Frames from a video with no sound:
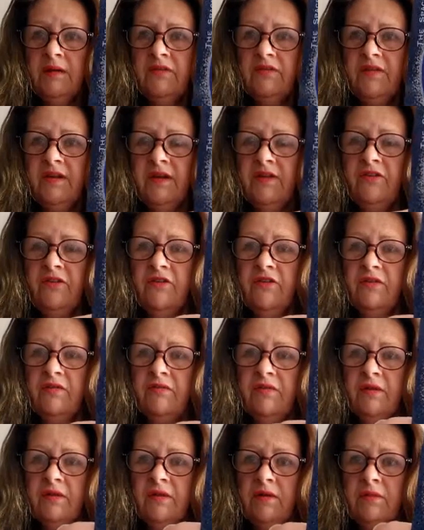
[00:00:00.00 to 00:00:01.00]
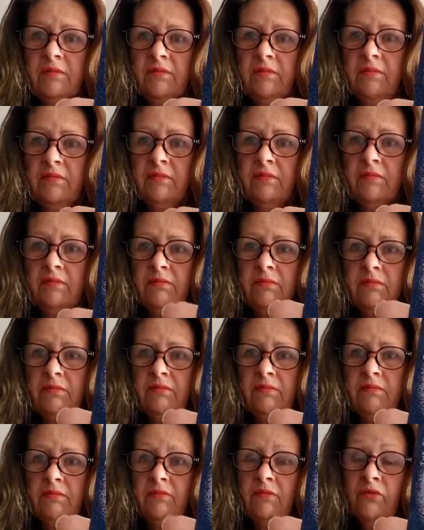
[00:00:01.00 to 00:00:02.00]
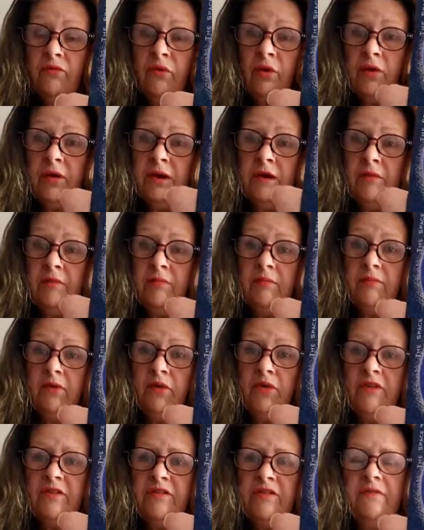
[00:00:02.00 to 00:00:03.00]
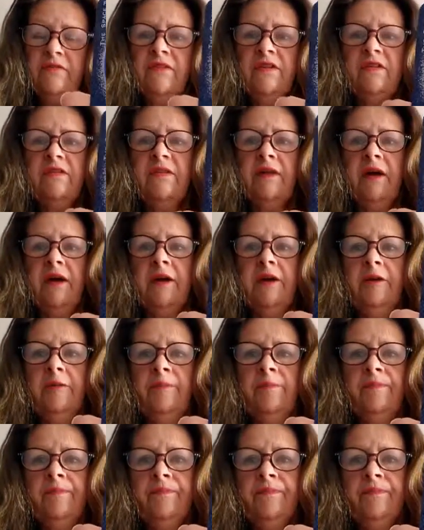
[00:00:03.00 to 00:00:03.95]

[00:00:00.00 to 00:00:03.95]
stages of the rocket, rockets of desire.